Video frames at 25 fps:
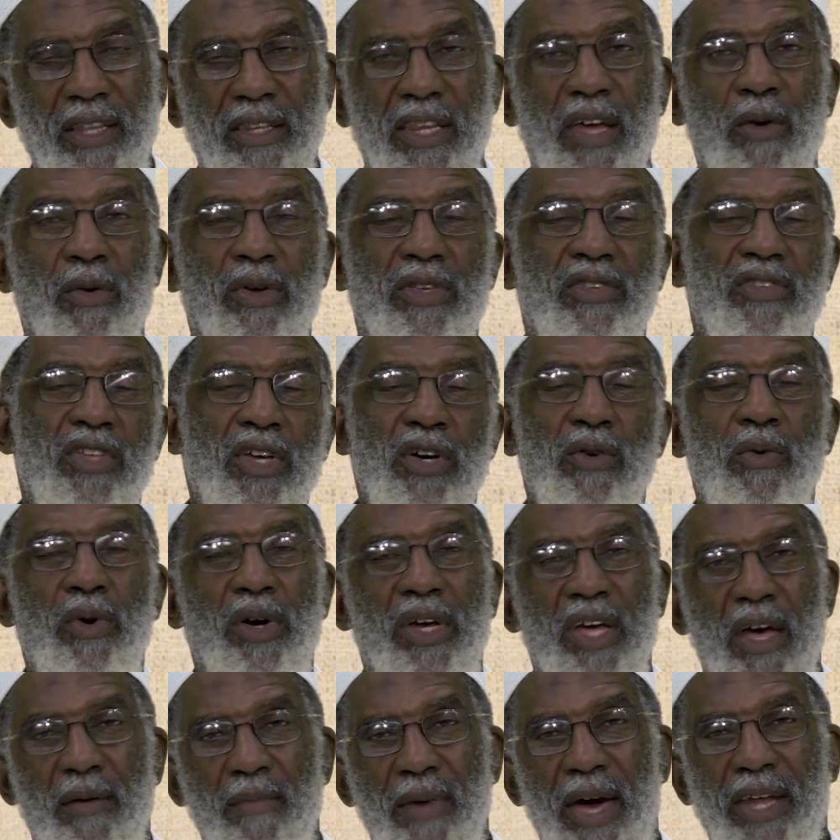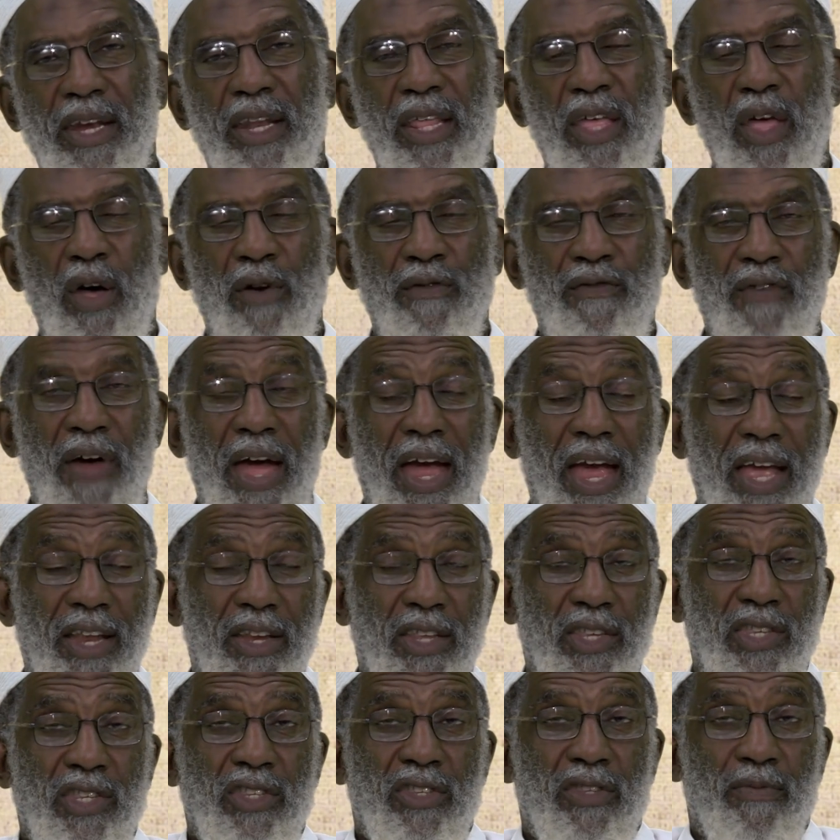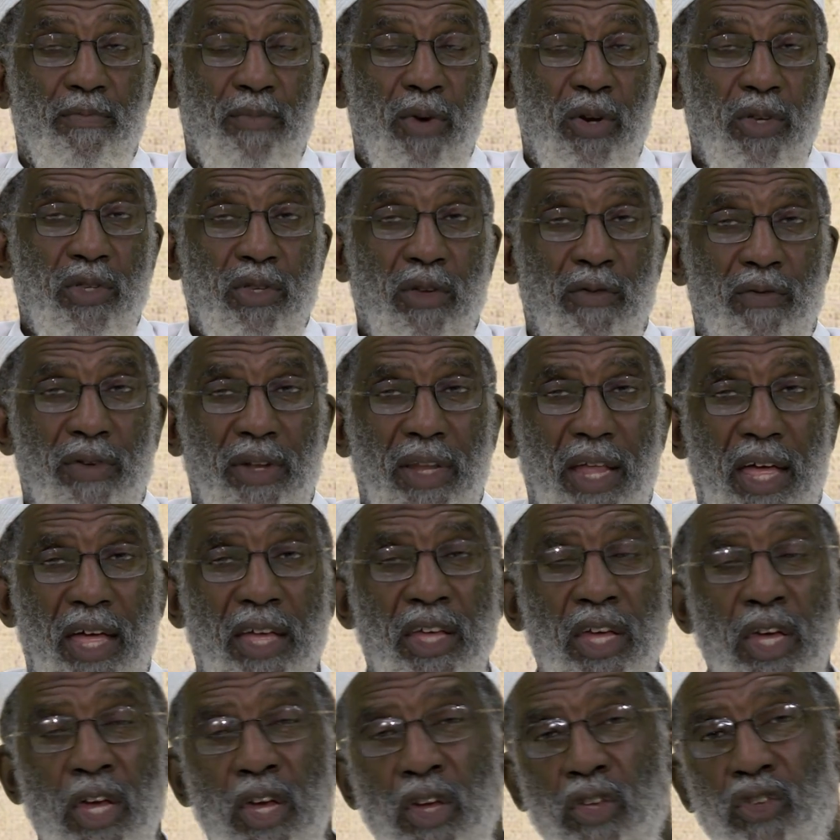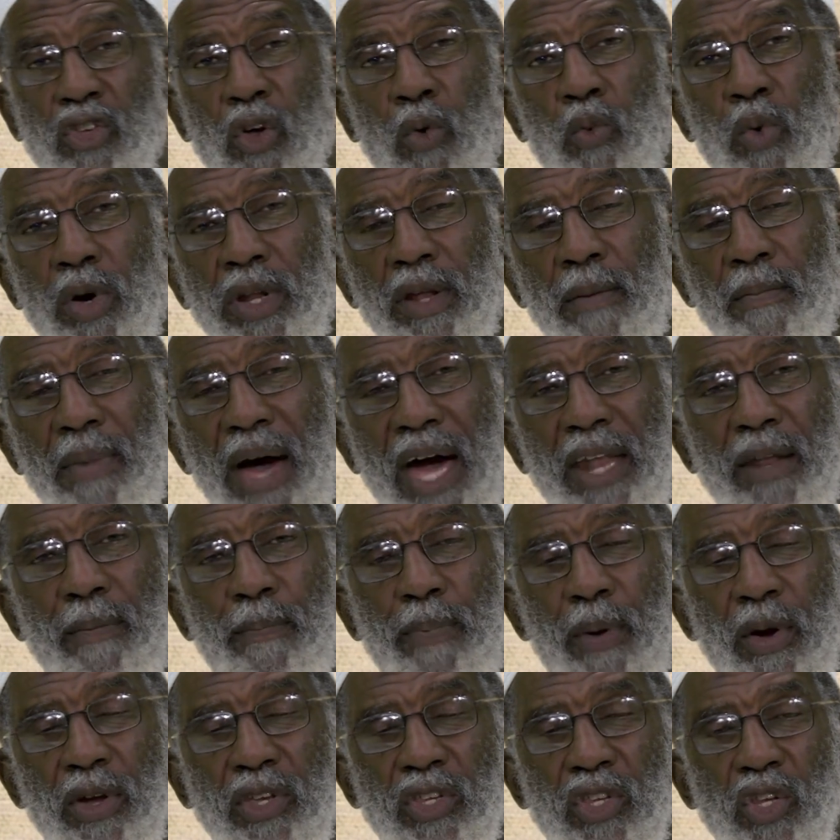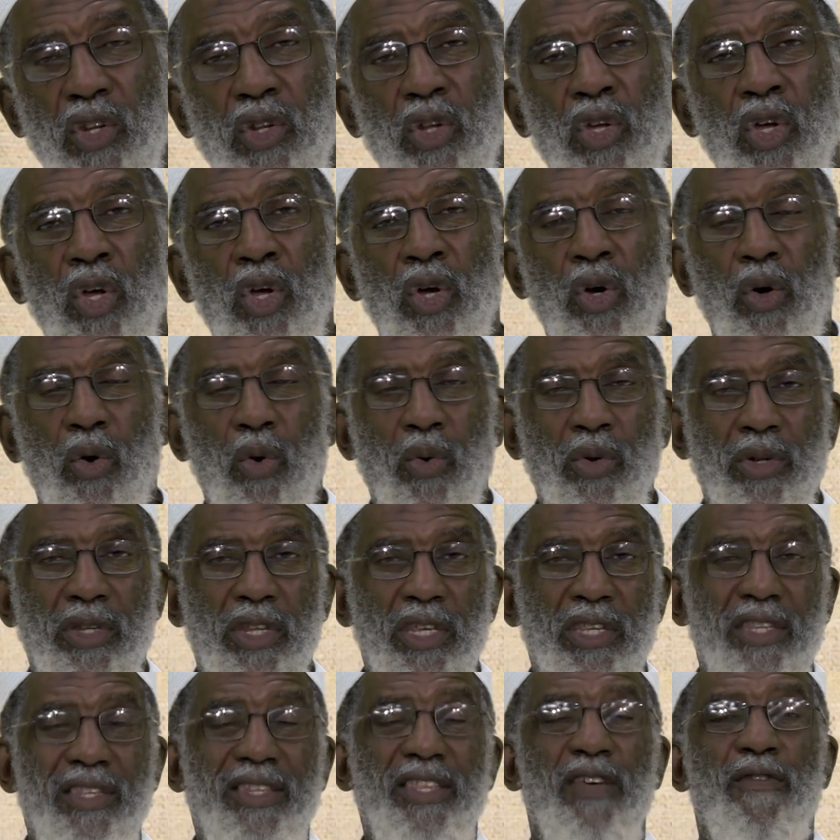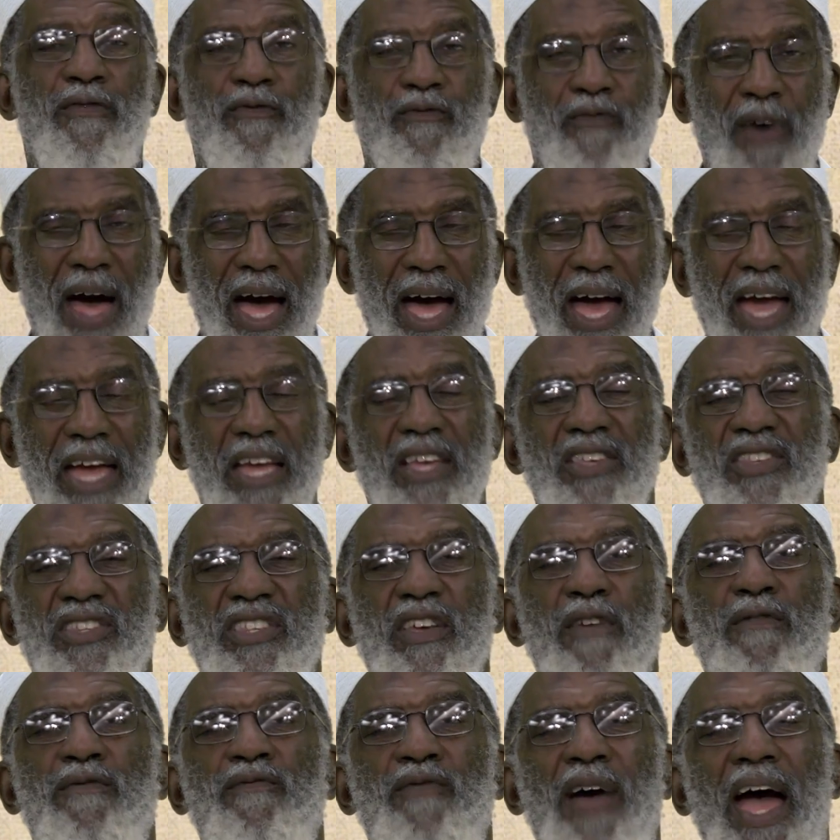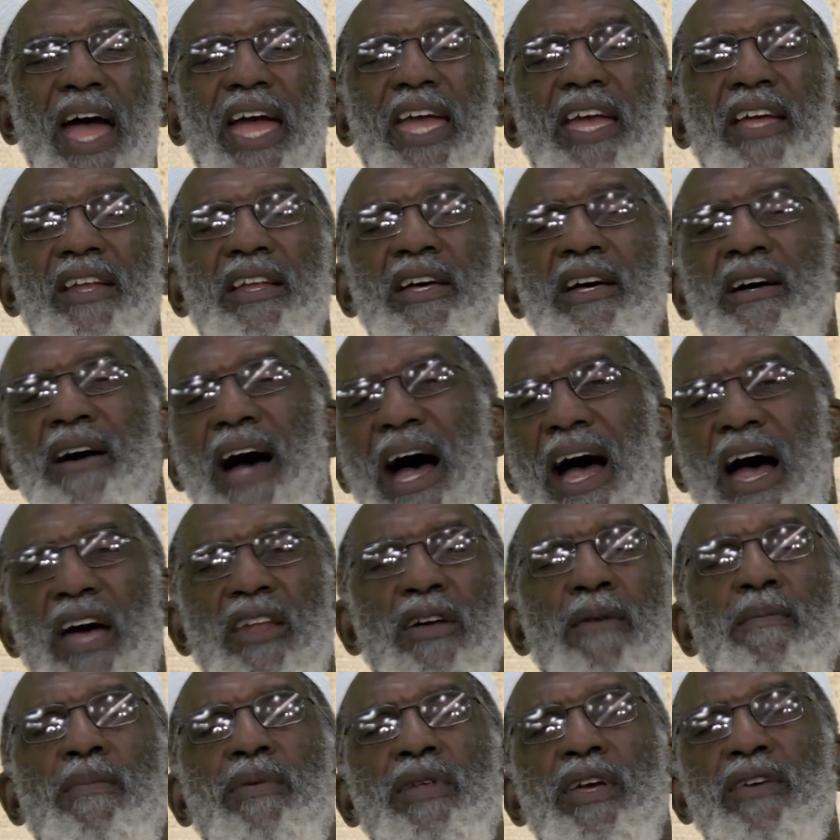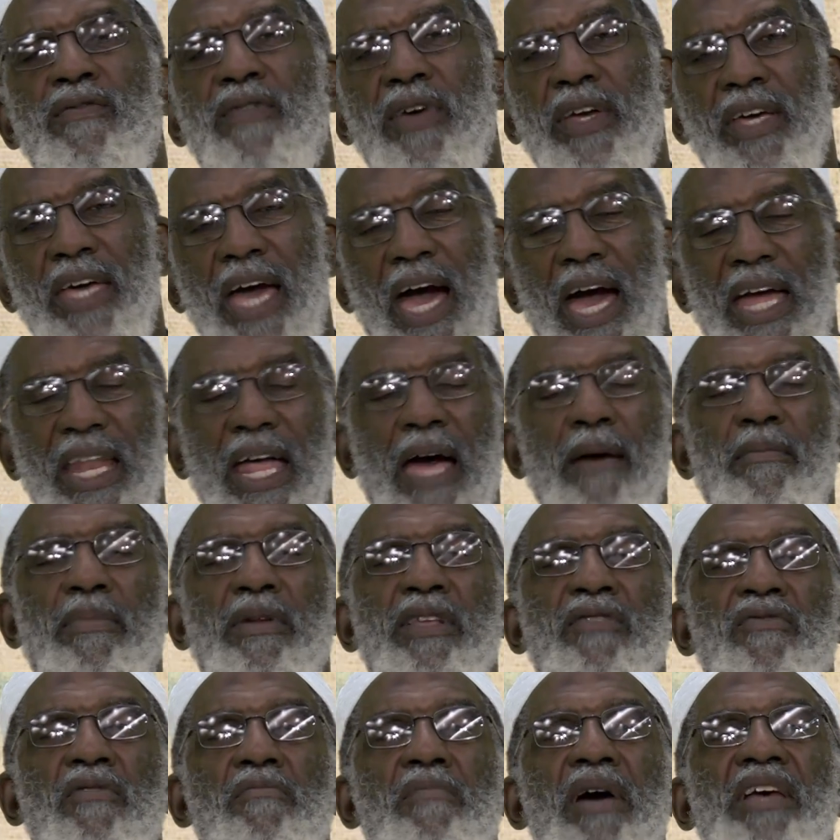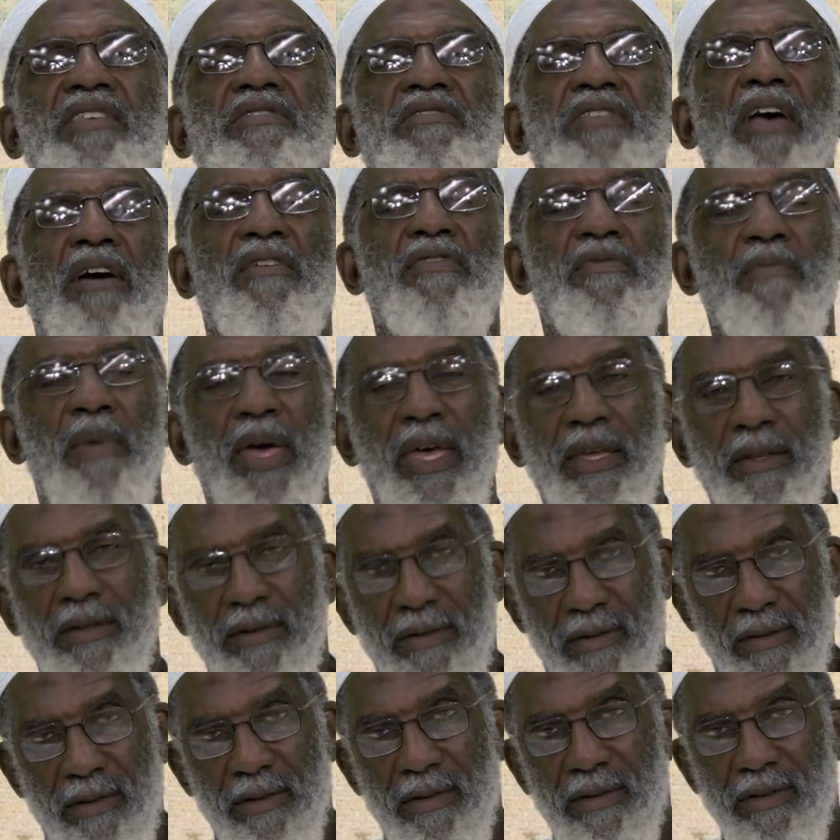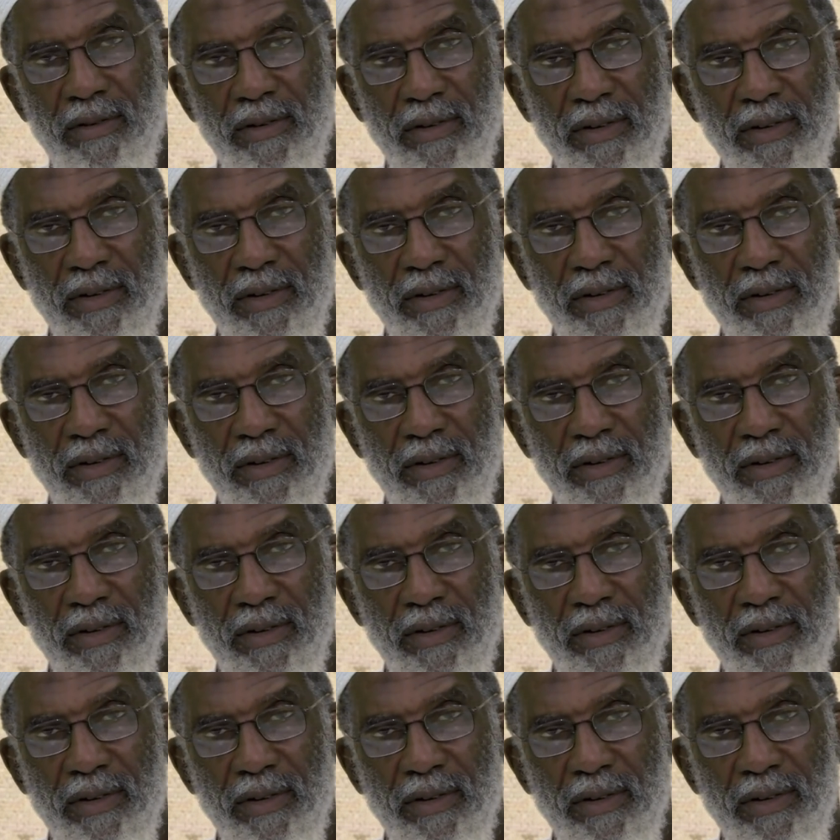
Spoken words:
that they still will come out of the hellfire, and this is the mercy of Allah. So what about a person who just defiant? I don't believe in God, I believe in myself, man.